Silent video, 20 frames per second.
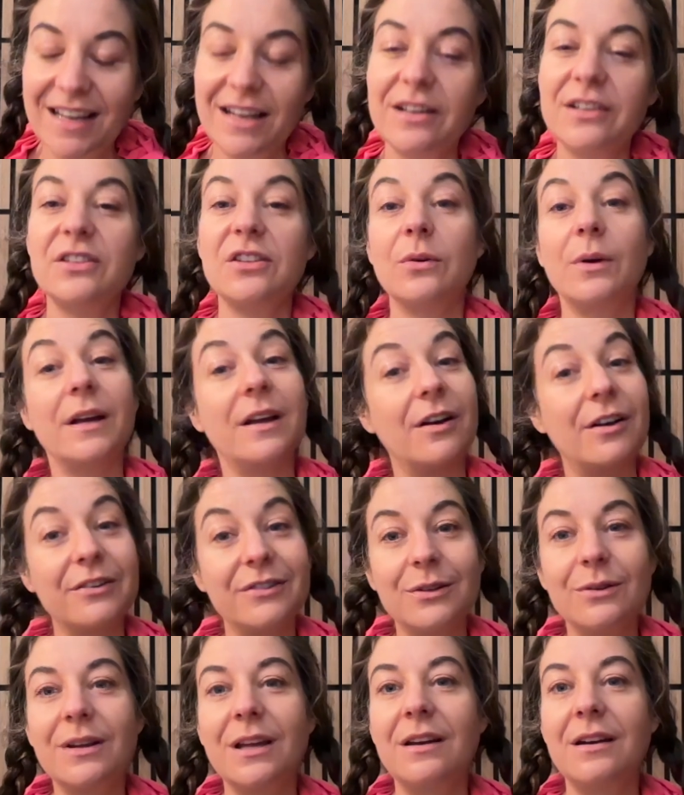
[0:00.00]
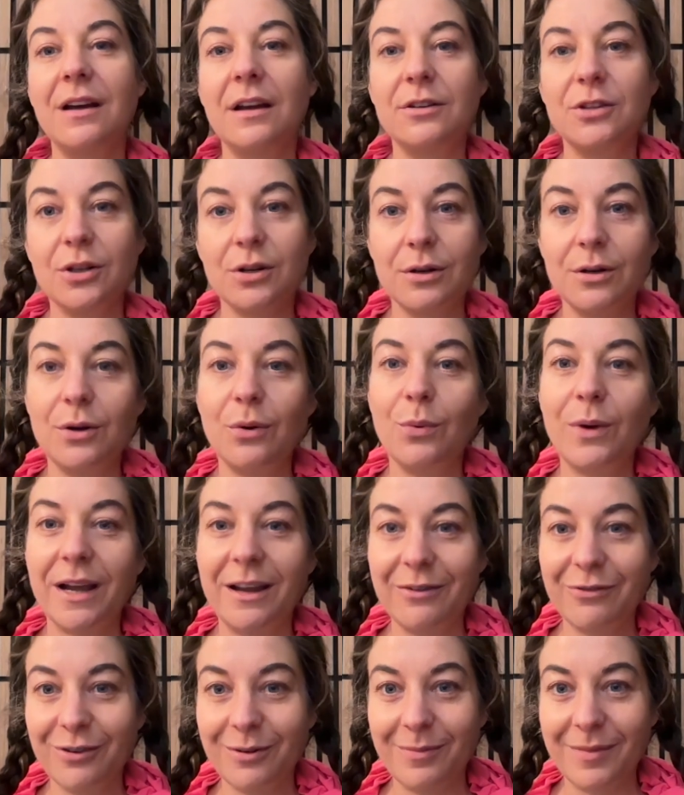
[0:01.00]
So I also cannot turn away
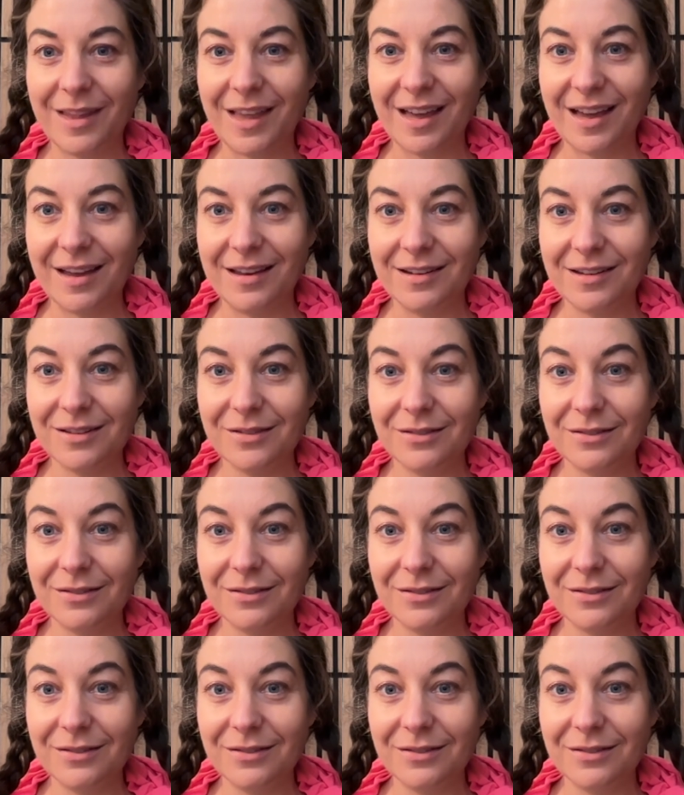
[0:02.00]
from that.